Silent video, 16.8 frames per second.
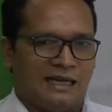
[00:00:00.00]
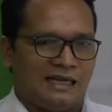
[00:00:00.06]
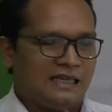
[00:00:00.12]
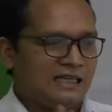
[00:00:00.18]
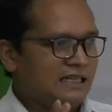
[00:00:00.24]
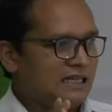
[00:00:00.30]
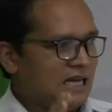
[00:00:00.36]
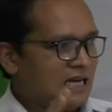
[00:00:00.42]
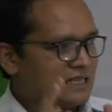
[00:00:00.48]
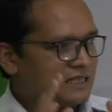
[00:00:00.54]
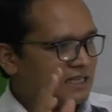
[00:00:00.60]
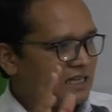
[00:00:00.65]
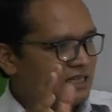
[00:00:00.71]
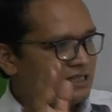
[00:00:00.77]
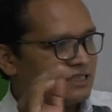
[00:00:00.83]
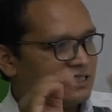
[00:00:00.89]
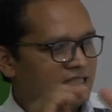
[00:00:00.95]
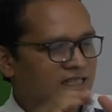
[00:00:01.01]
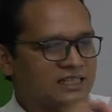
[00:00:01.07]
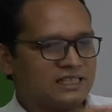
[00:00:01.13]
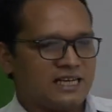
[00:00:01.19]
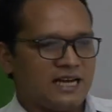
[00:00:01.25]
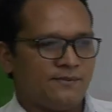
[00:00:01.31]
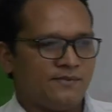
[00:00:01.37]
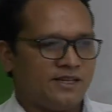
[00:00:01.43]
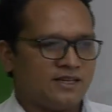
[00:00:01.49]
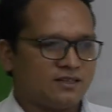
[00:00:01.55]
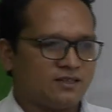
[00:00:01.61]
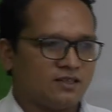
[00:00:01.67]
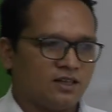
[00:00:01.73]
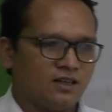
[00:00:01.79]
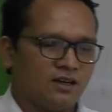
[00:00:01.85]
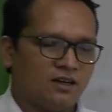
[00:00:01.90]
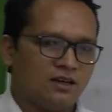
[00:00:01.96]
in SLC
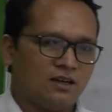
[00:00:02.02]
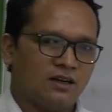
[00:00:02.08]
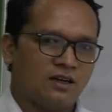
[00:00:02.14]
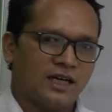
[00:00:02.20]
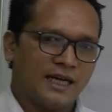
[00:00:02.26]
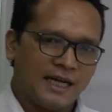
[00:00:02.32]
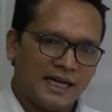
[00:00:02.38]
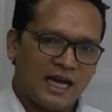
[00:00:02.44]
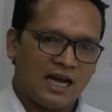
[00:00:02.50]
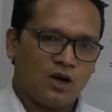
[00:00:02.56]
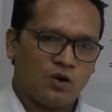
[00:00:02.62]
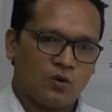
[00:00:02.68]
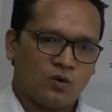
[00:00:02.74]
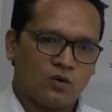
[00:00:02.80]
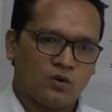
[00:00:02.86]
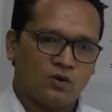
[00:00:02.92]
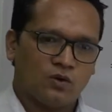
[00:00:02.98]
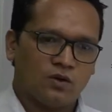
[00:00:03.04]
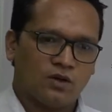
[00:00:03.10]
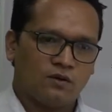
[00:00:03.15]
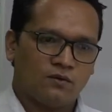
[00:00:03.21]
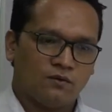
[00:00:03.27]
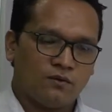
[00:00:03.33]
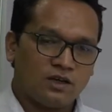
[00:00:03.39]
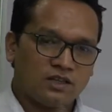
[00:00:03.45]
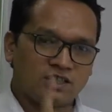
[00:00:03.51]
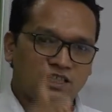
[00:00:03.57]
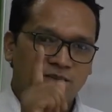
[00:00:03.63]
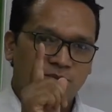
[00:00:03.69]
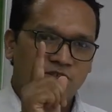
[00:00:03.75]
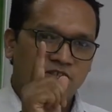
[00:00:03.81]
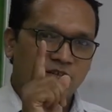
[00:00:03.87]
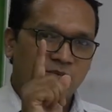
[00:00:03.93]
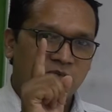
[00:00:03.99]
examination. Now, first
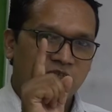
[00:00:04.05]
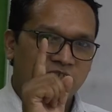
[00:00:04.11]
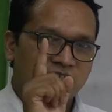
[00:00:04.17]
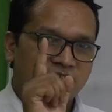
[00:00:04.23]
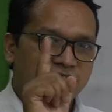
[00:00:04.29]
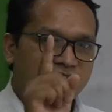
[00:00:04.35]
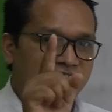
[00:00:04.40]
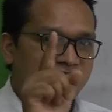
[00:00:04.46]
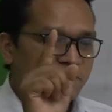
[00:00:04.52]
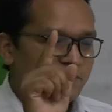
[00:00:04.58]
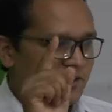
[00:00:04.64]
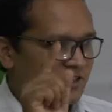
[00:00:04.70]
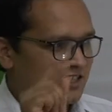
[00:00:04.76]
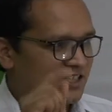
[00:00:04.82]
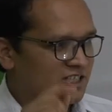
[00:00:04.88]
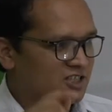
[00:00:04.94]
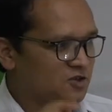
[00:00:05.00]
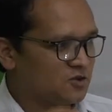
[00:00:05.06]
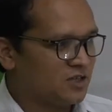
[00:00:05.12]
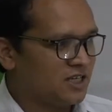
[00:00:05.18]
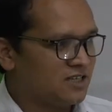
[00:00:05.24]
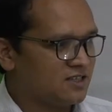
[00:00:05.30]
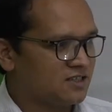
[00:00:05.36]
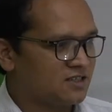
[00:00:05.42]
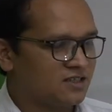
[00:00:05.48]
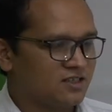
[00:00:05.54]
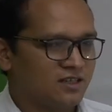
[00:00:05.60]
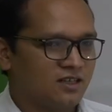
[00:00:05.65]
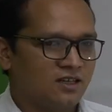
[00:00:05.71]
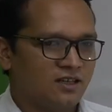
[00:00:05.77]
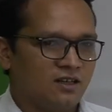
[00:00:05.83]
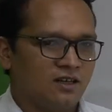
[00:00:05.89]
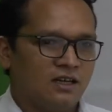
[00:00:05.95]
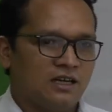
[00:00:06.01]
division means 60% students.
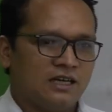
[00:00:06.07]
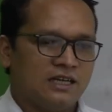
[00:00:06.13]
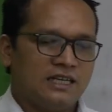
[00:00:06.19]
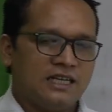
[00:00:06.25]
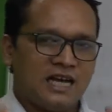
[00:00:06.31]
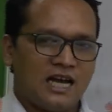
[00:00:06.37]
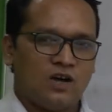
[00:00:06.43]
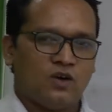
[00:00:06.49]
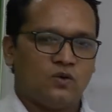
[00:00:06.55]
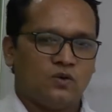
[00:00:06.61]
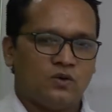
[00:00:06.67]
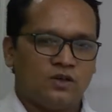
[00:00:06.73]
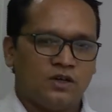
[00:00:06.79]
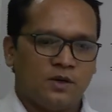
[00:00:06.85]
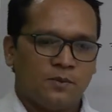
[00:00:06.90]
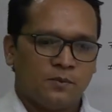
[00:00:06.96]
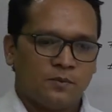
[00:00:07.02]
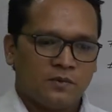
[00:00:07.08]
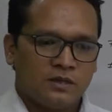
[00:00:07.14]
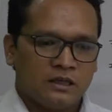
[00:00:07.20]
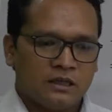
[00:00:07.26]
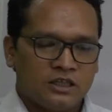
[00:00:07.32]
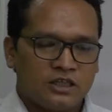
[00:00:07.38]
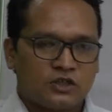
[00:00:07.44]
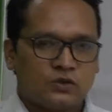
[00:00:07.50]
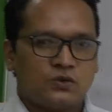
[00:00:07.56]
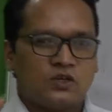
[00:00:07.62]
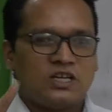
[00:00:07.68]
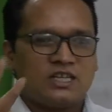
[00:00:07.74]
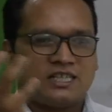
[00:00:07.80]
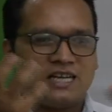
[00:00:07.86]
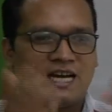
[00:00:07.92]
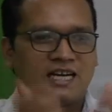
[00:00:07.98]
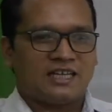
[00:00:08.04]
Now,
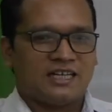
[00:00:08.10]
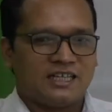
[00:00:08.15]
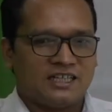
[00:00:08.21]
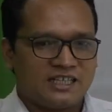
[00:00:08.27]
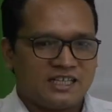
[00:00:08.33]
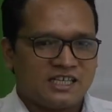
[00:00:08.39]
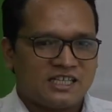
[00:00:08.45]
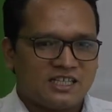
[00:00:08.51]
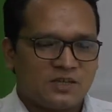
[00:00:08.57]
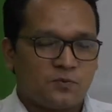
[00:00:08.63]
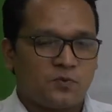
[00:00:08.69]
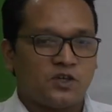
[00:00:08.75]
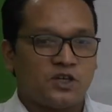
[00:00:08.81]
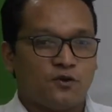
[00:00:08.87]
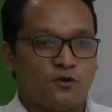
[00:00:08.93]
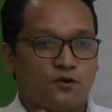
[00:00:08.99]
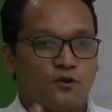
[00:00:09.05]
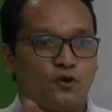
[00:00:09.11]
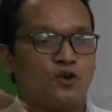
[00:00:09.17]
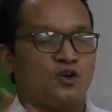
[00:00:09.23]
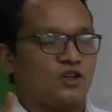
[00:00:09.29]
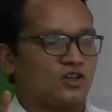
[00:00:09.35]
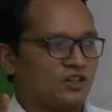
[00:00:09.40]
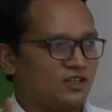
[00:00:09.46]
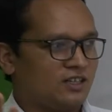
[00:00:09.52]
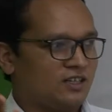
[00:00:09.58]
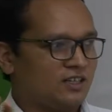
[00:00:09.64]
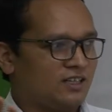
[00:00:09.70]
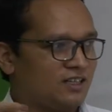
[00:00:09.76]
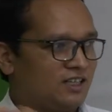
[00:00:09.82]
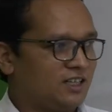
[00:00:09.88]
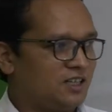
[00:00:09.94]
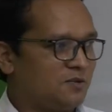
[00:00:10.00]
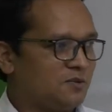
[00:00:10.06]
students are getting GPA 4.
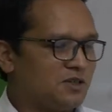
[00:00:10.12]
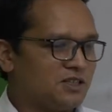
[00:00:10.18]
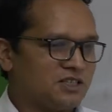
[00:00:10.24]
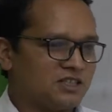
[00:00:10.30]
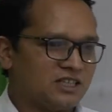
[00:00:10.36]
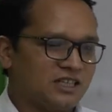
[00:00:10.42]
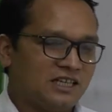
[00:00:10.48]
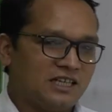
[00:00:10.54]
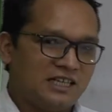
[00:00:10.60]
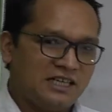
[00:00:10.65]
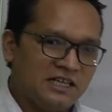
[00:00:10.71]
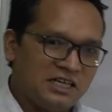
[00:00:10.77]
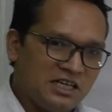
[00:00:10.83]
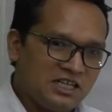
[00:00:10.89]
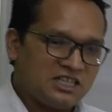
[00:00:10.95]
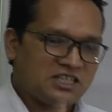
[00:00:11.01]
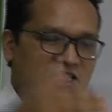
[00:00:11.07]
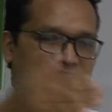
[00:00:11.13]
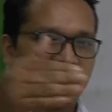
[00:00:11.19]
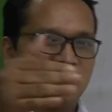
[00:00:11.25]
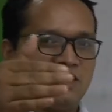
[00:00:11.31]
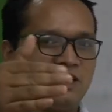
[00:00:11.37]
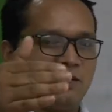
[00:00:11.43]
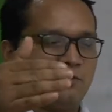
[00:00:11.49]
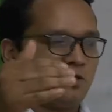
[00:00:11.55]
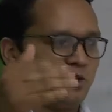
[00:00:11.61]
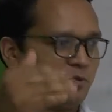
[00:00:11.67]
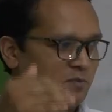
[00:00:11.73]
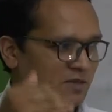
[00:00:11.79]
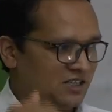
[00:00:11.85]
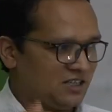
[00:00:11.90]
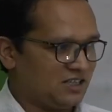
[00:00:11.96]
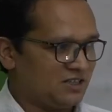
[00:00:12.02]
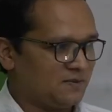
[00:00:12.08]
It means it is the
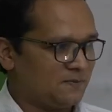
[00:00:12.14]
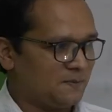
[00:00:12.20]
development.